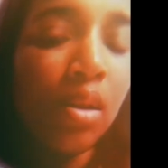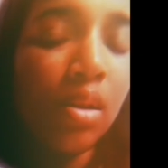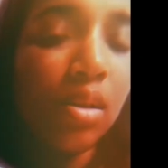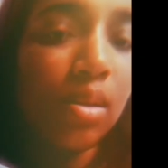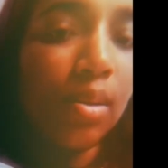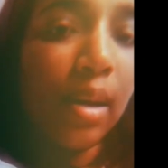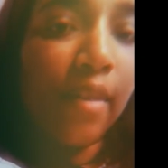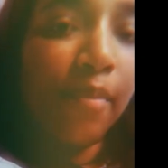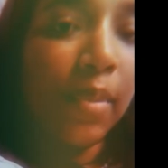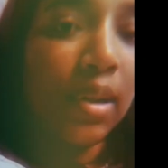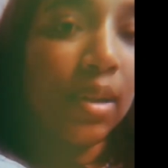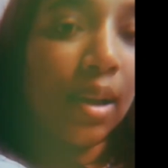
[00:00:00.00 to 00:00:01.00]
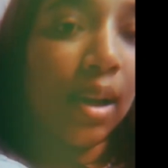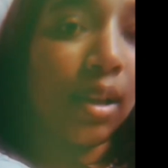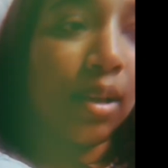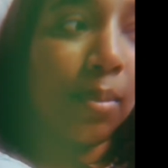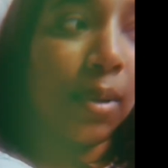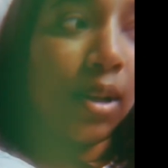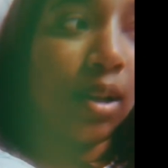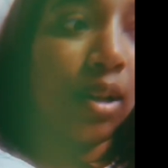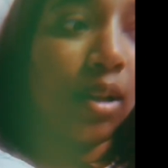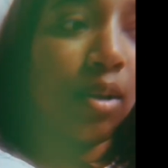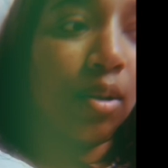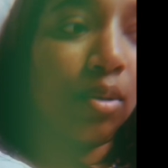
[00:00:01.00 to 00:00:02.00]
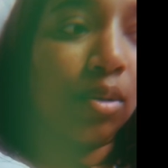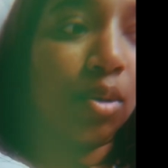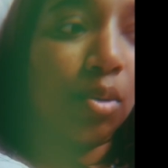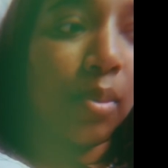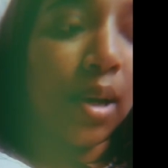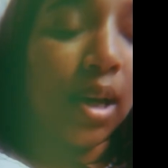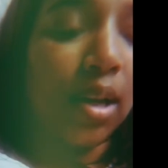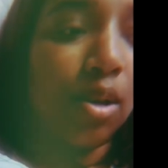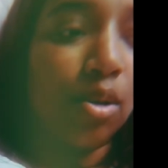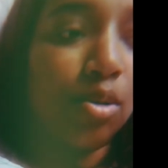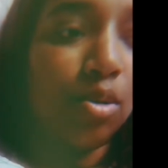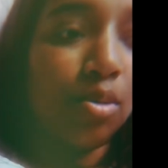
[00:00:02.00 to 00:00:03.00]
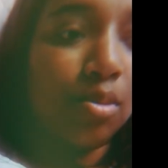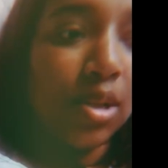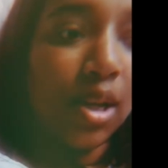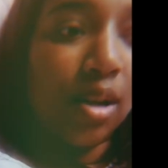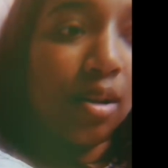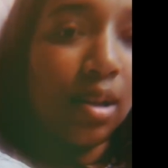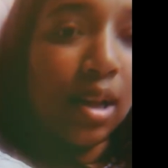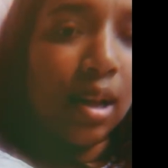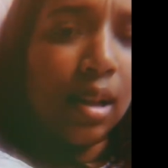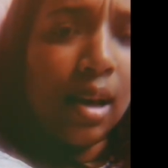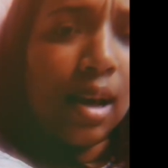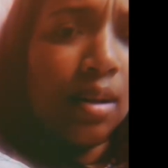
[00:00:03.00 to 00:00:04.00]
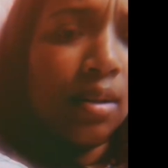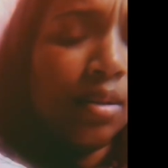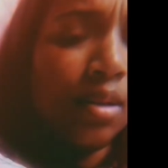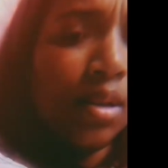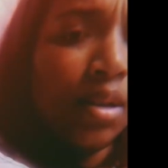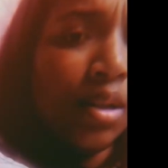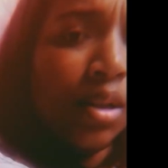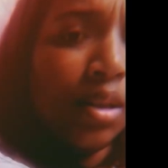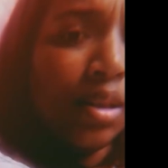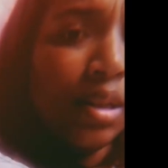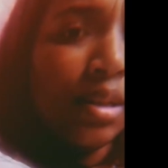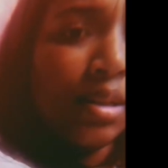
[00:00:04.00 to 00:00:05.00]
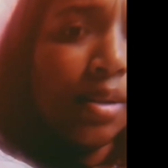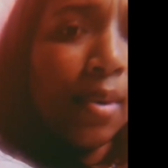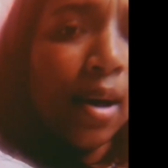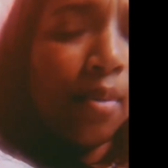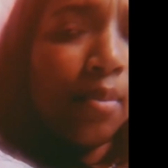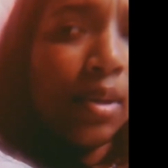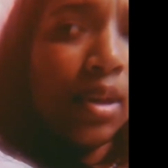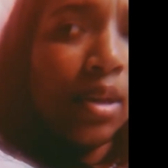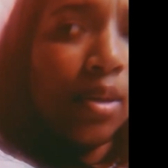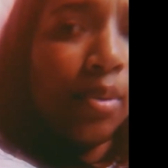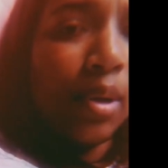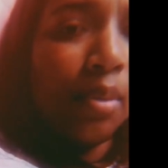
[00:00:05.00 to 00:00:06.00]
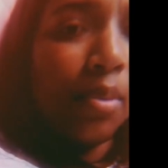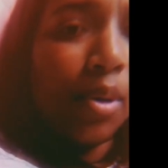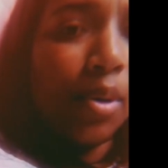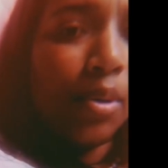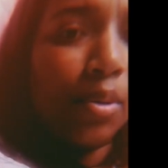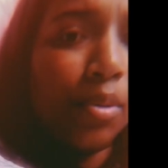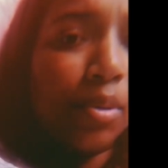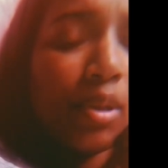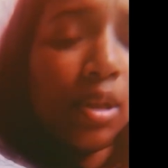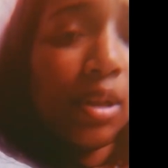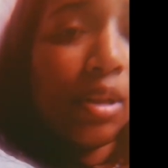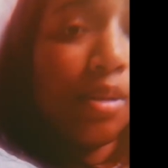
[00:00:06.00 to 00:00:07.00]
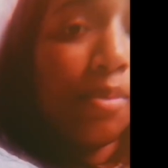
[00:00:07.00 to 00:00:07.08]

So I've been documenting through my YouTube channel like a lot of things about me, what I'm going through, the good, the